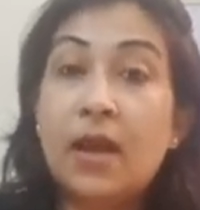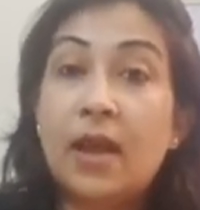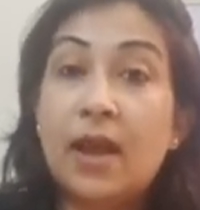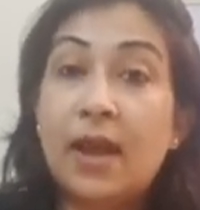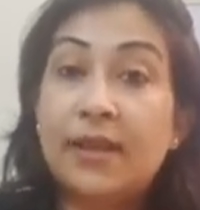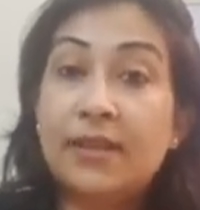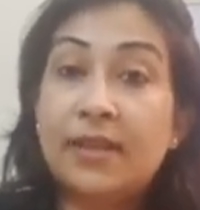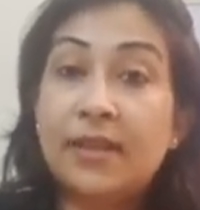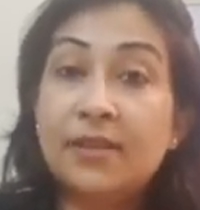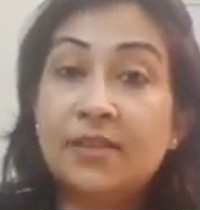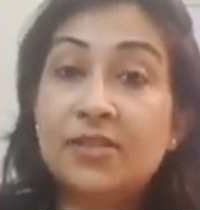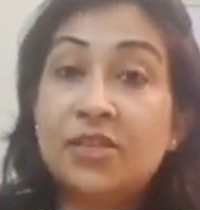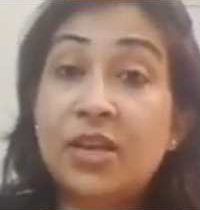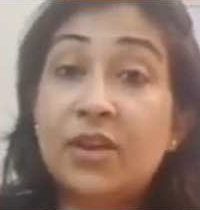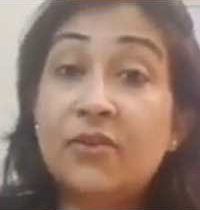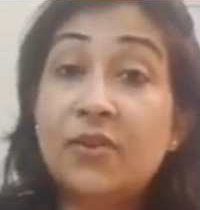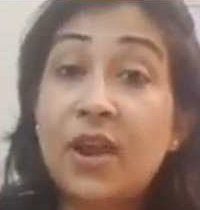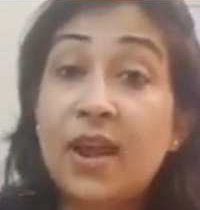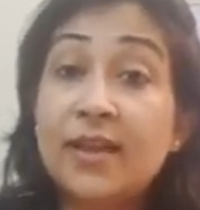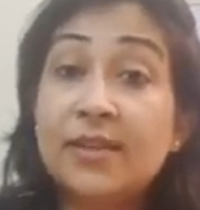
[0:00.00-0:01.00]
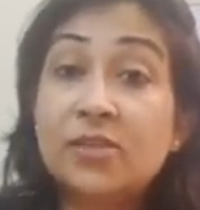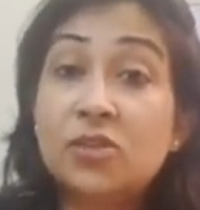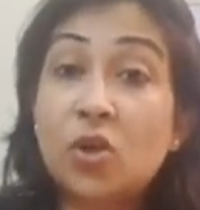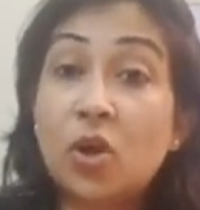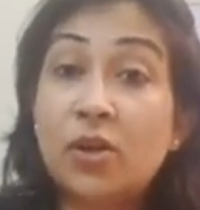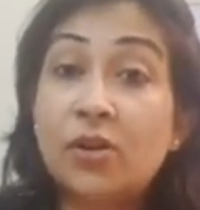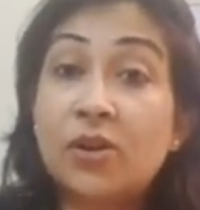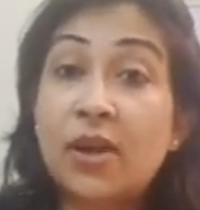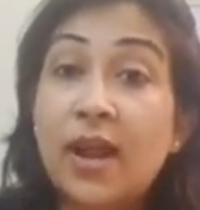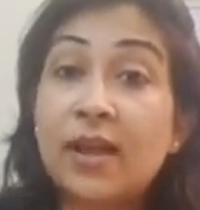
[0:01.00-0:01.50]
and then generalized
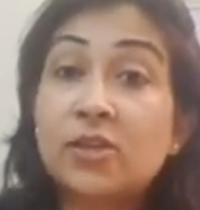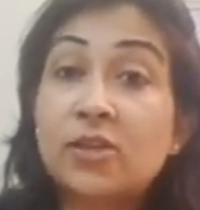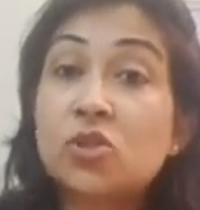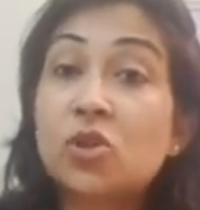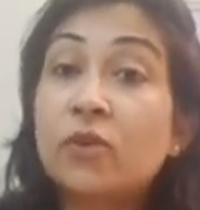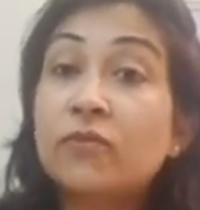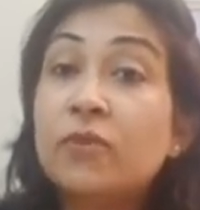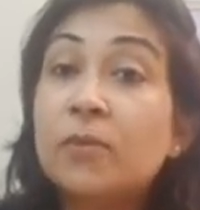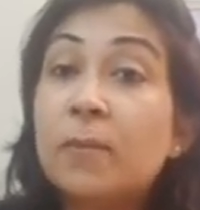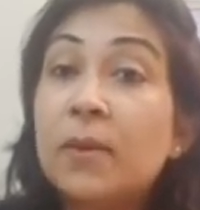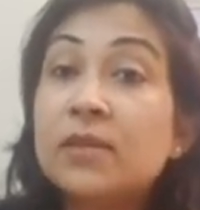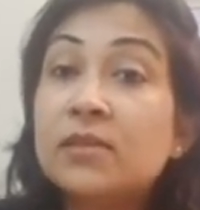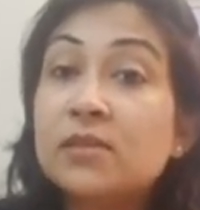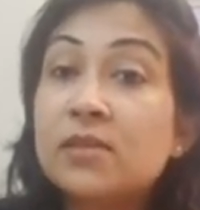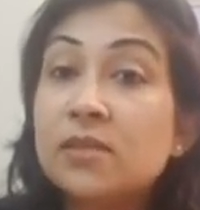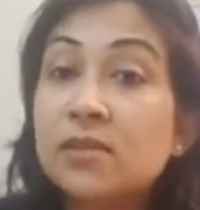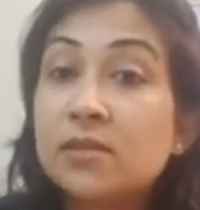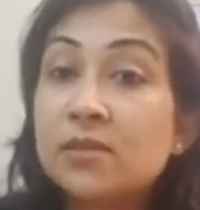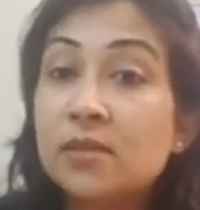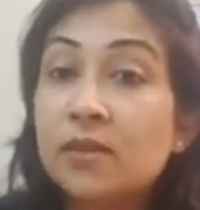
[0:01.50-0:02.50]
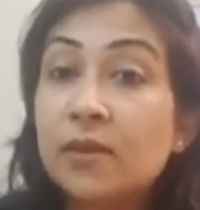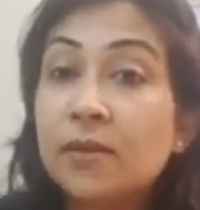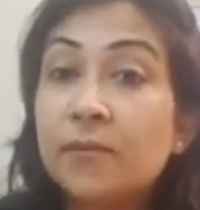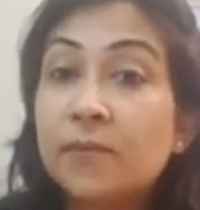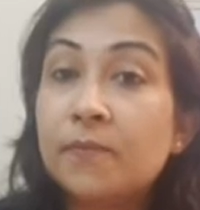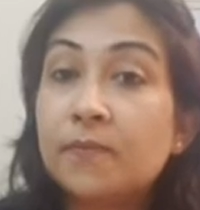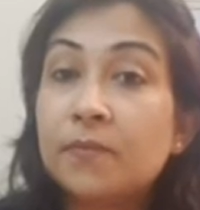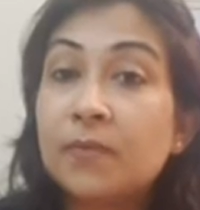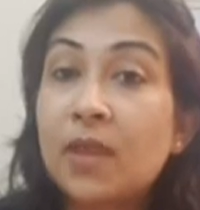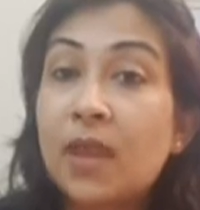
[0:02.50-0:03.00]
contraction of the muscles,
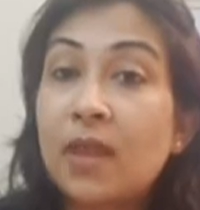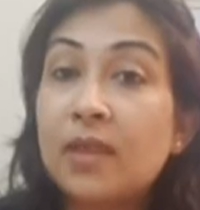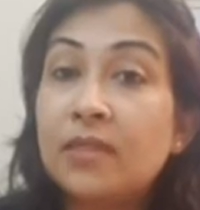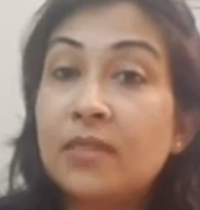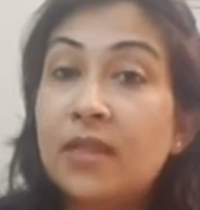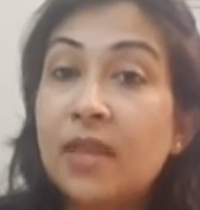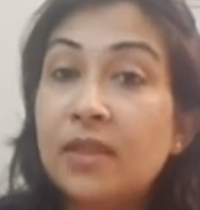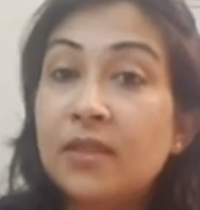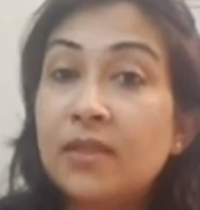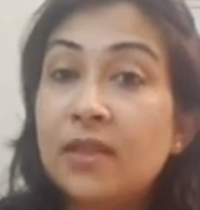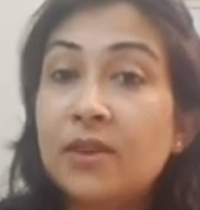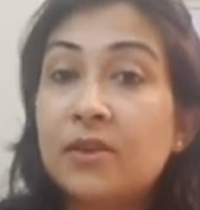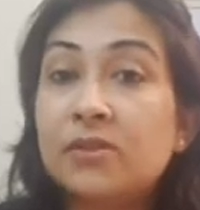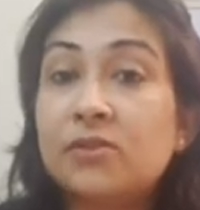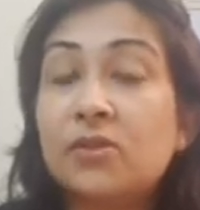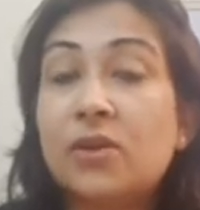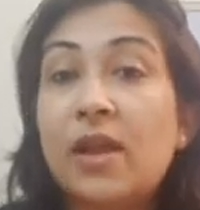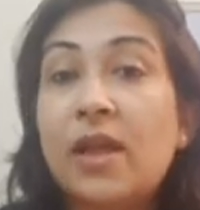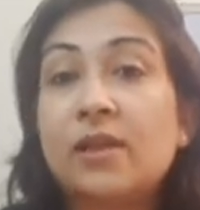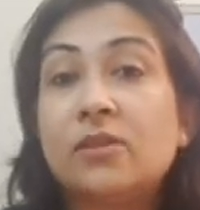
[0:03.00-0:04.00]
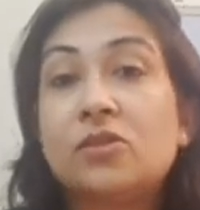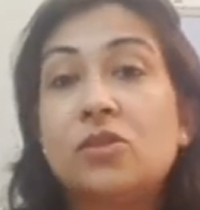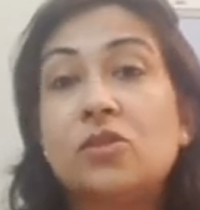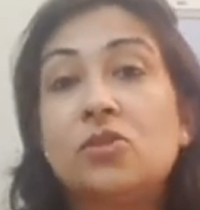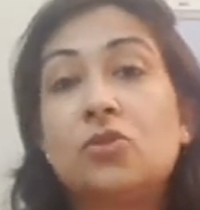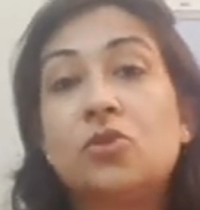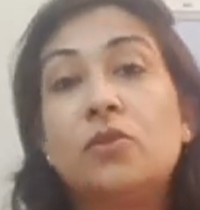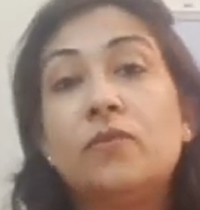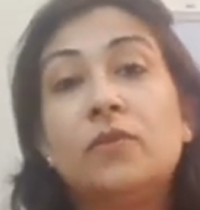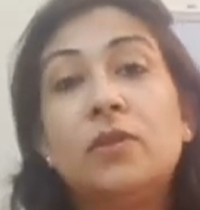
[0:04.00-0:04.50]
and then there is
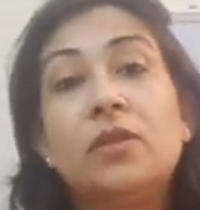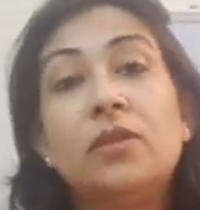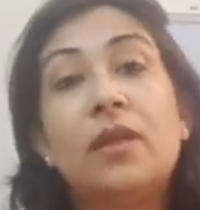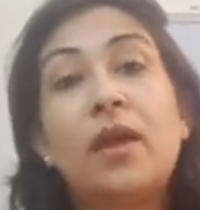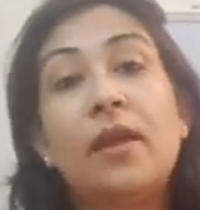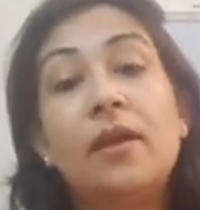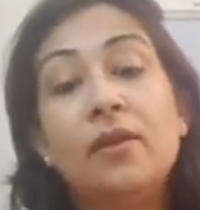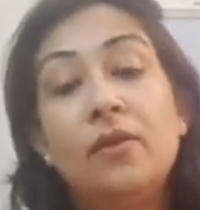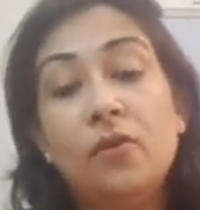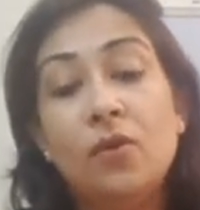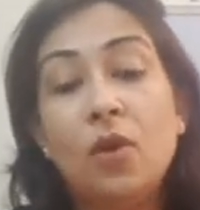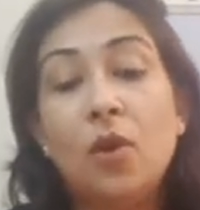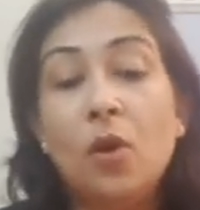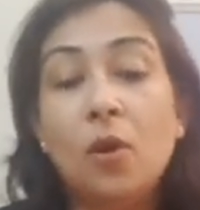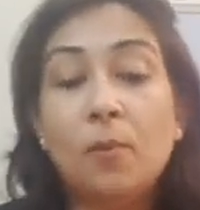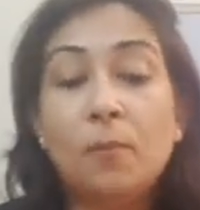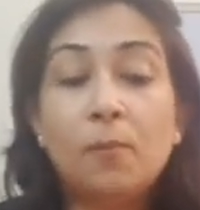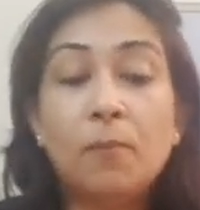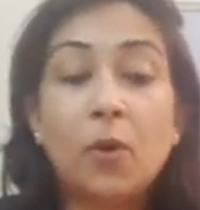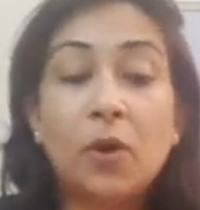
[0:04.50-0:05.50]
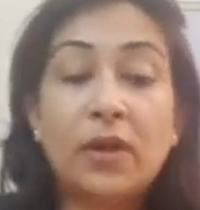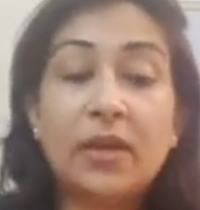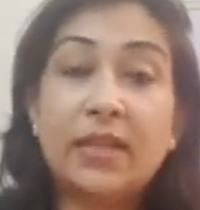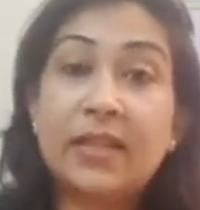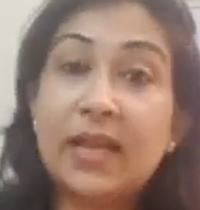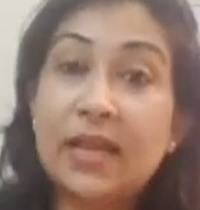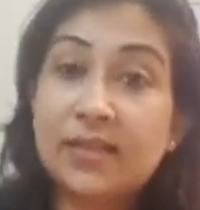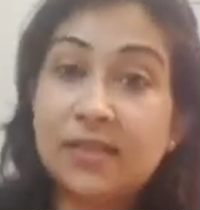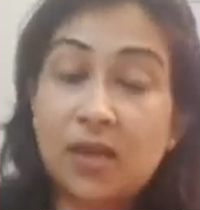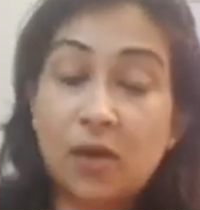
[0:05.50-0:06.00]
relaxation of the entire body.
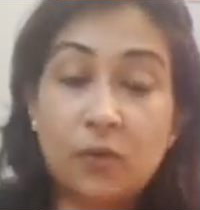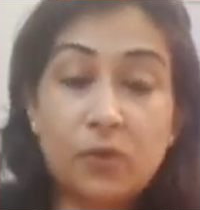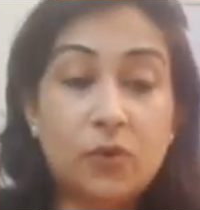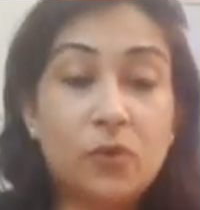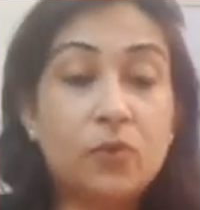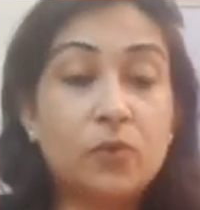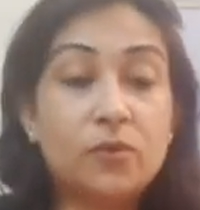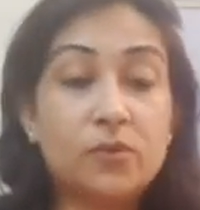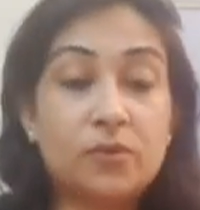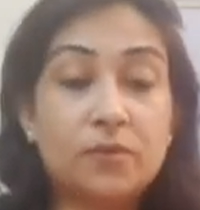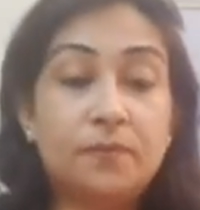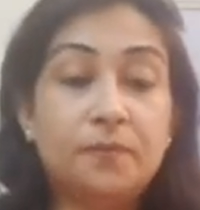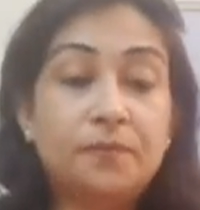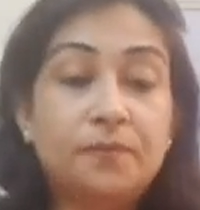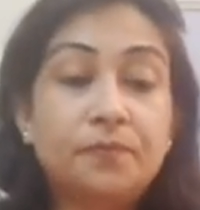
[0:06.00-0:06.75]
That's how it goes.